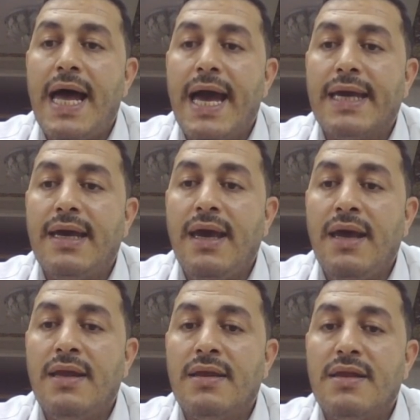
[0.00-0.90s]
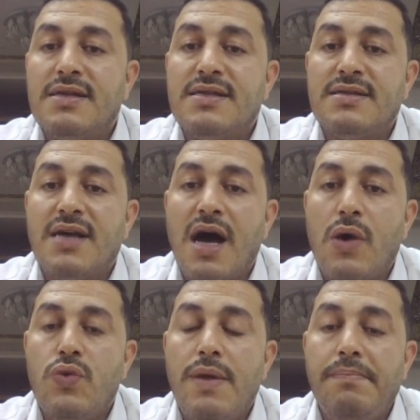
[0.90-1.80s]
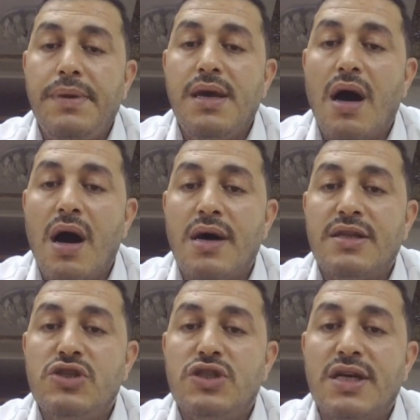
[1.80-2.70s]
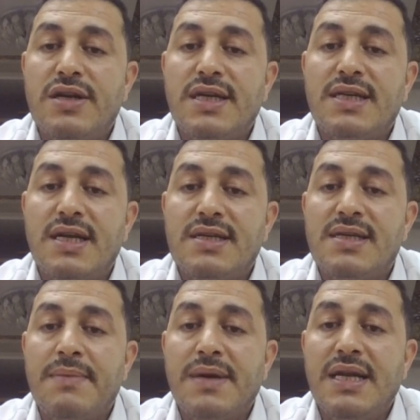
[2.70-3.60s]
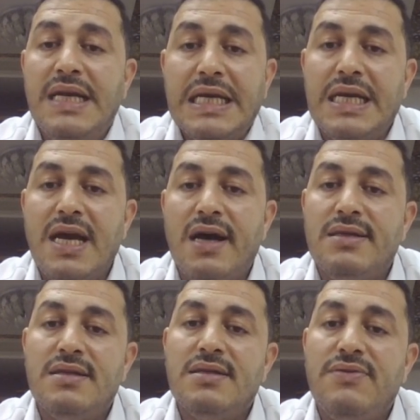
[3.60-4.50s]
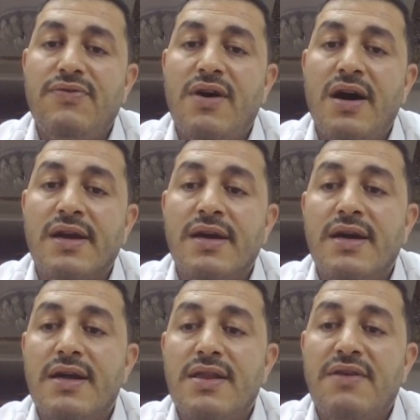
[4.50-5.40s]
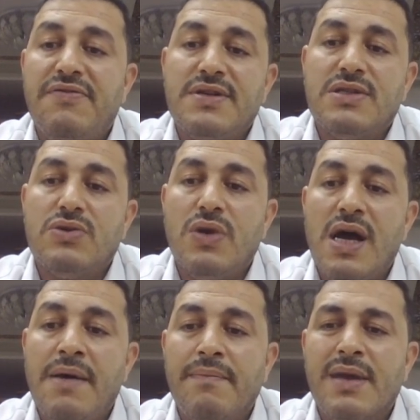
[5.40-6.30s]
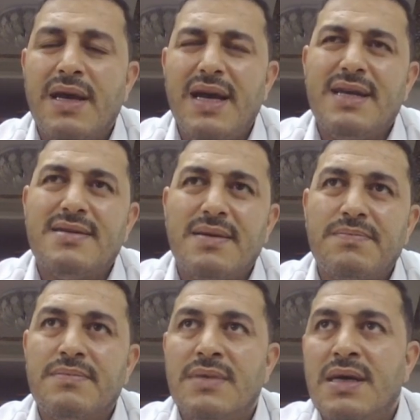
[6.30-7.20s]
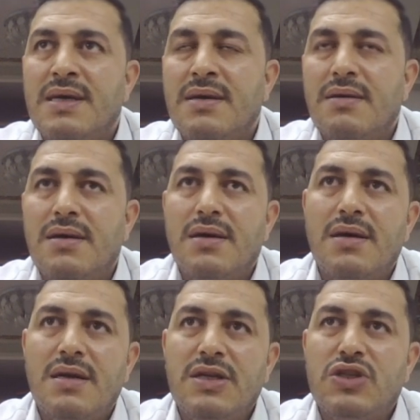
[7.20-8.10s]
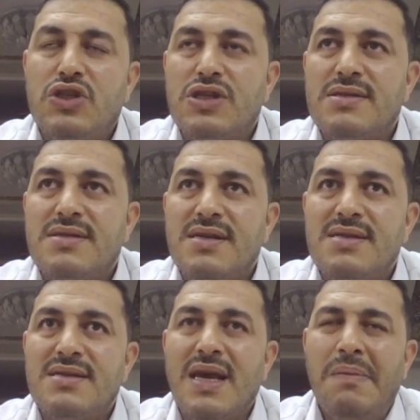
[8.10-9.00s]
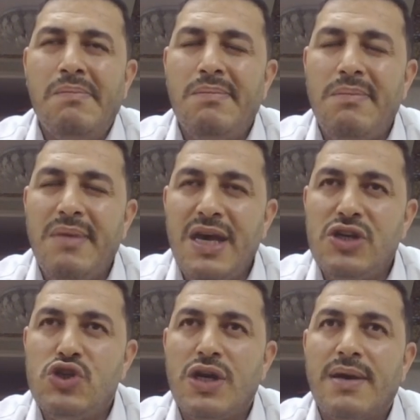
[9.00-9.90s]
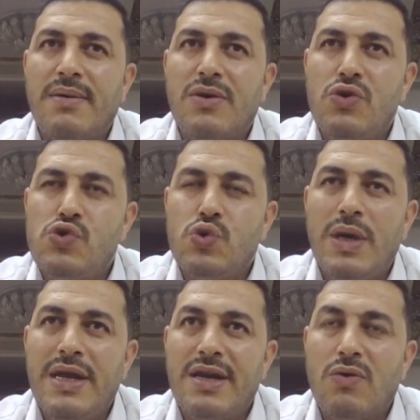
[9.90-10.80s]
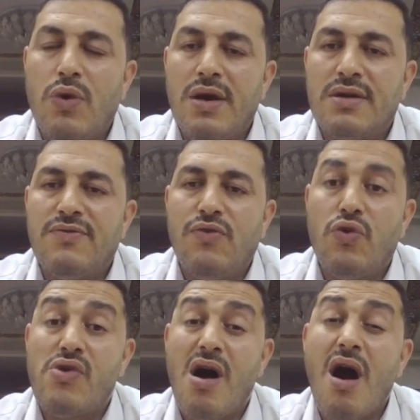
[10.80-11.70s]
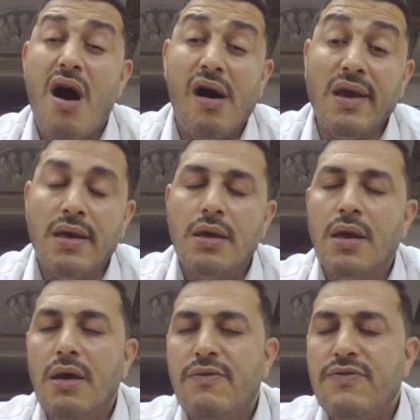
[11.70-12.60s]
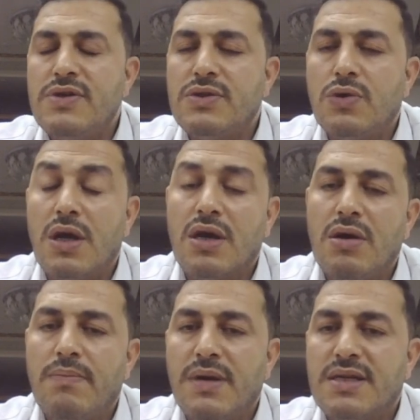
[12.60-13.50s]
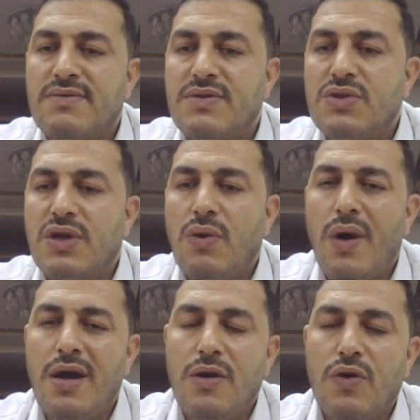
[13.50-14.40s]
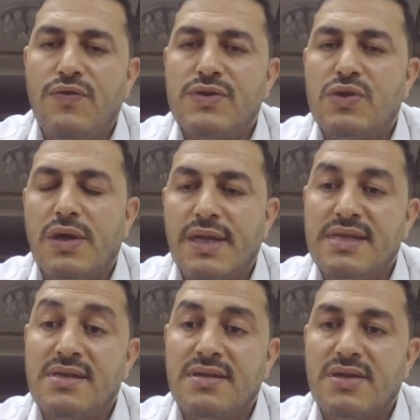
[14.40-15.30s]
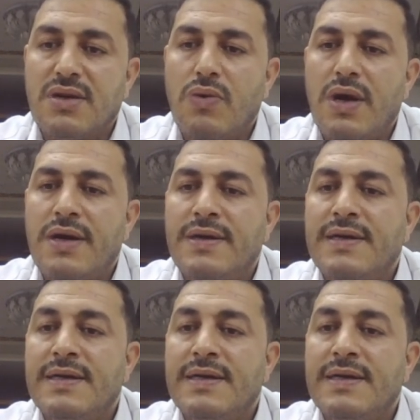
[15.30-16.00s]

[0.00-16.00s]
again, this is how the PR, digital rectal exam, clearly identify the fistula. Some literature says imaging usually required for high fistula, complex fistula, while low fistula doesn't require.